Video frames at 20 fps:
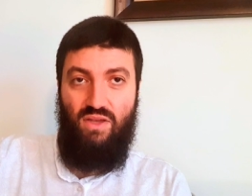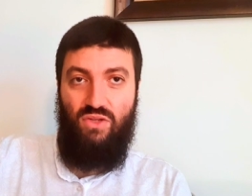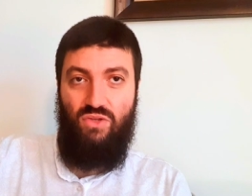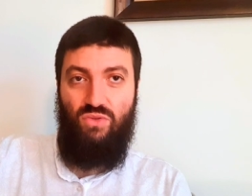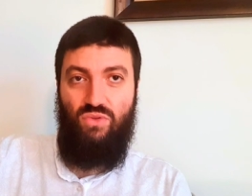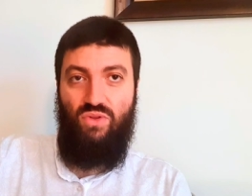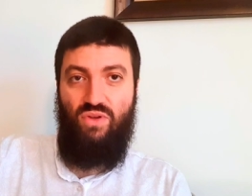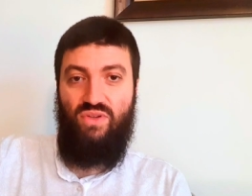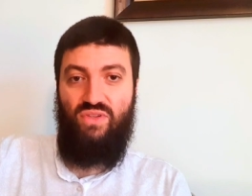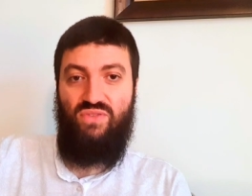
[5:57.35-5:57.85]
You
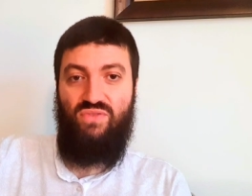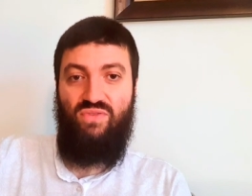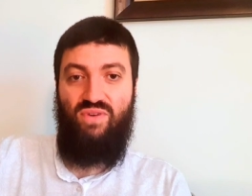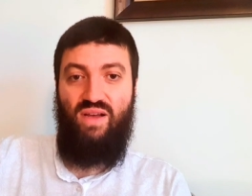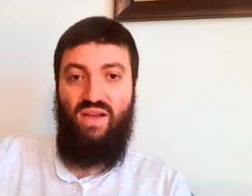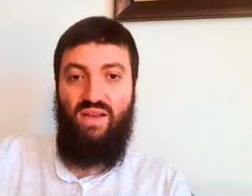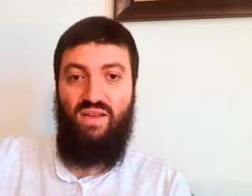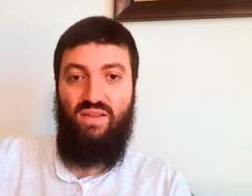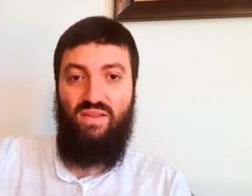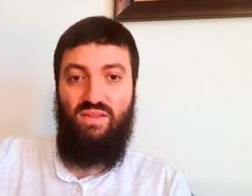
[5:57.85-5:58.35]
don't
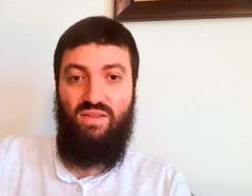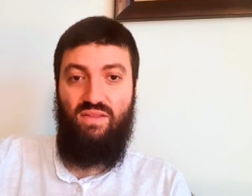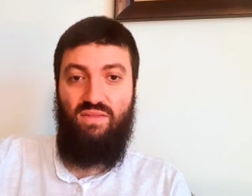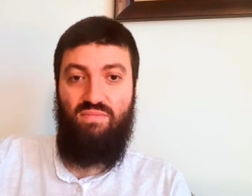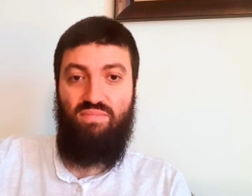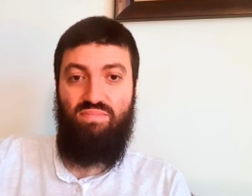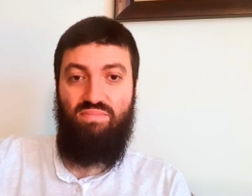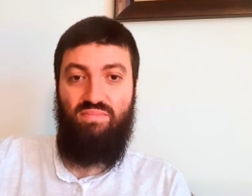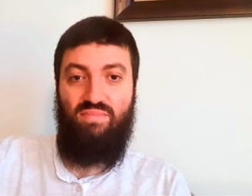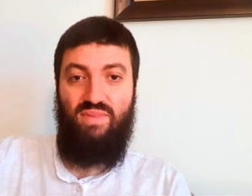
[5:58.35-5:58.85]
find
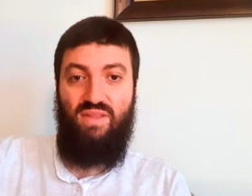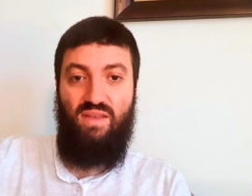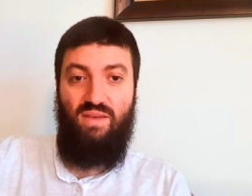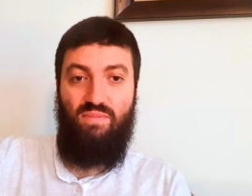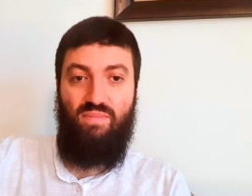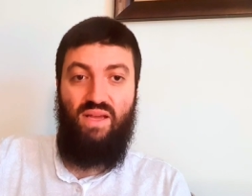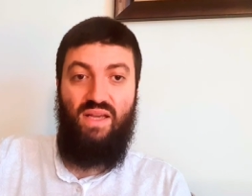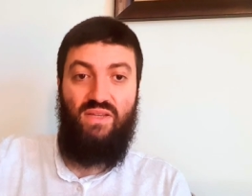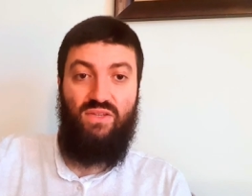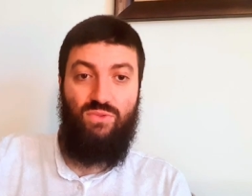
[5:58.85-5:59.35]

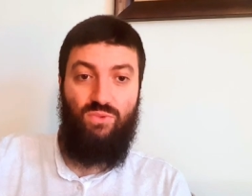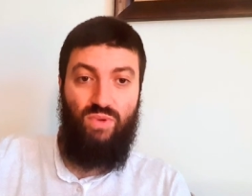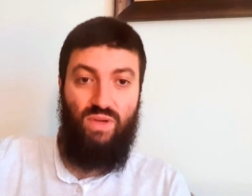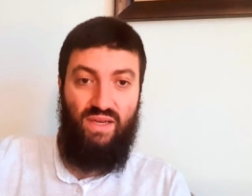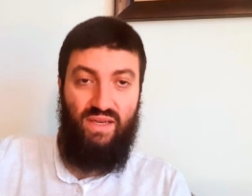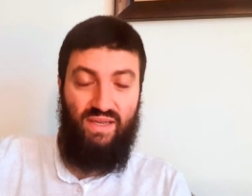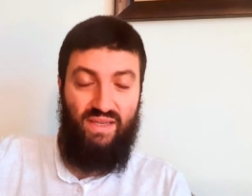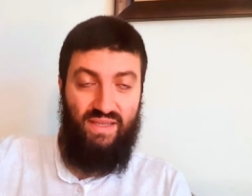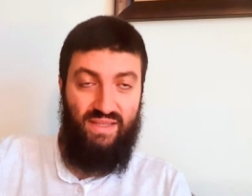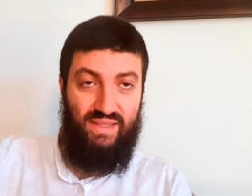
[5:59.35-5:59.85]
them as
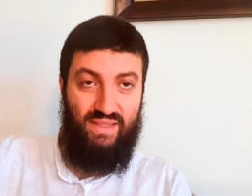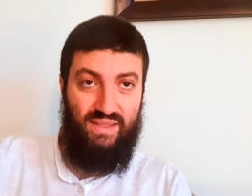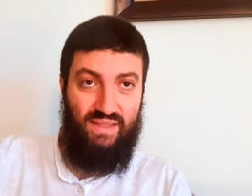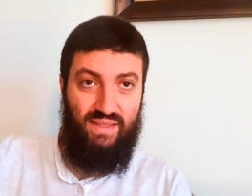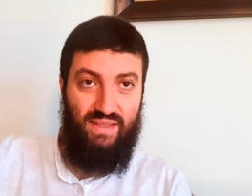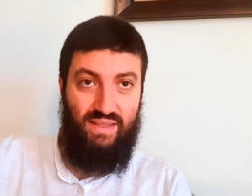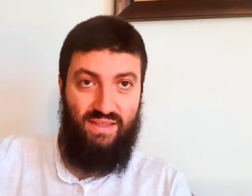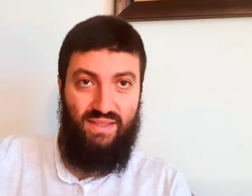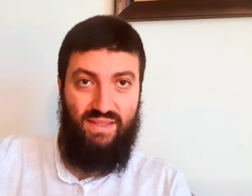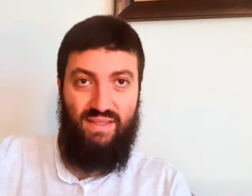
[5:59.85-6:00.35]
well is
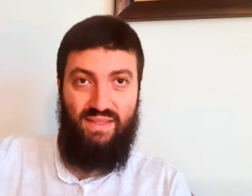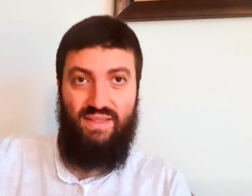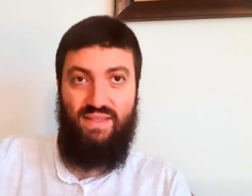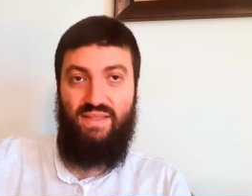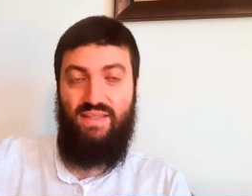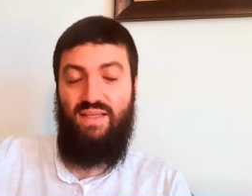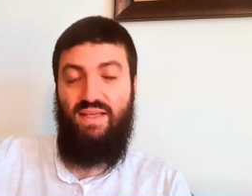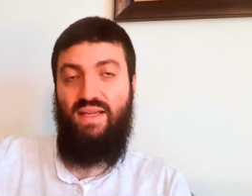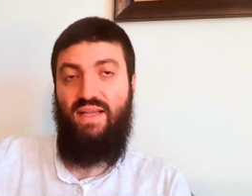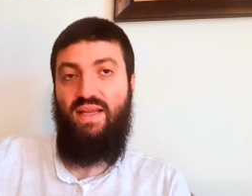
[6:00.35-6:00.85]
in
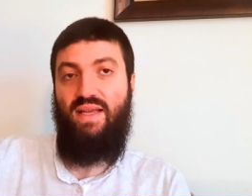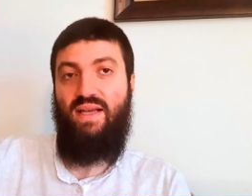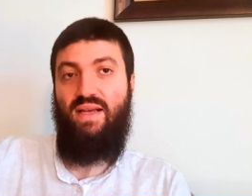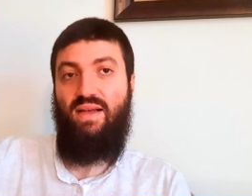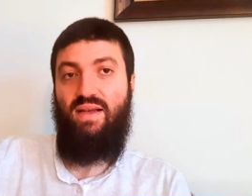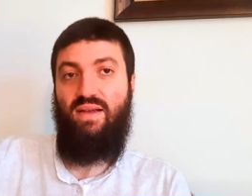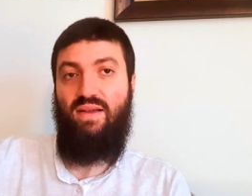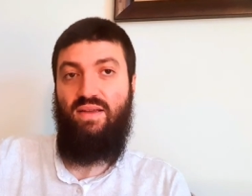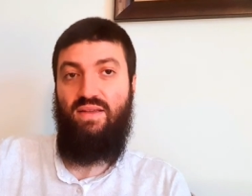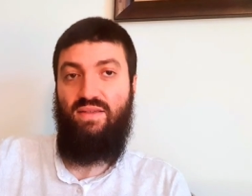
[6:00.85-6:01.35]

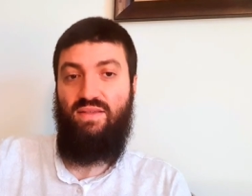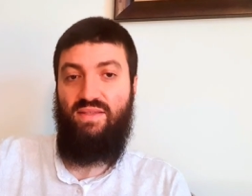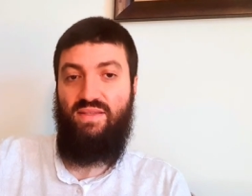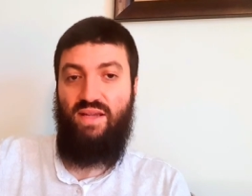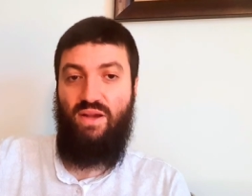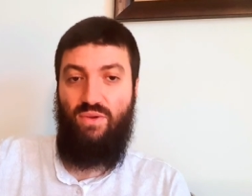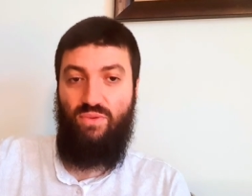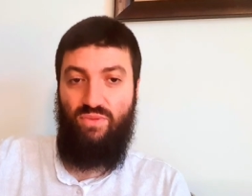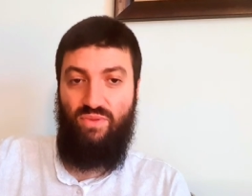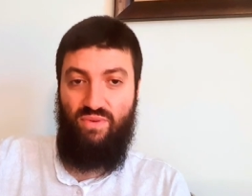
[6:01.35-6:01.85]
Sicilia, in
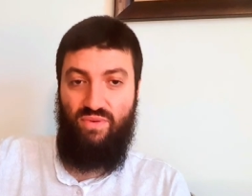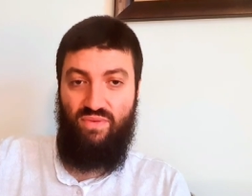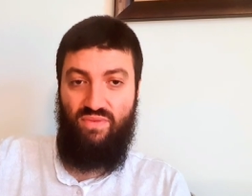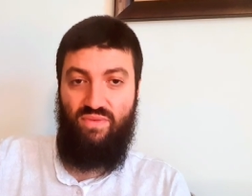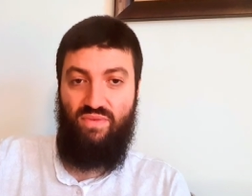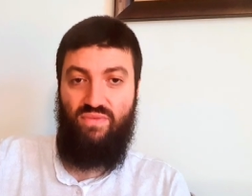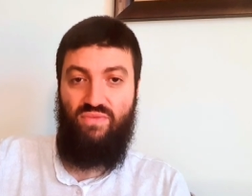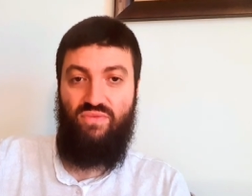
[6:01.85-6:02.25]
southern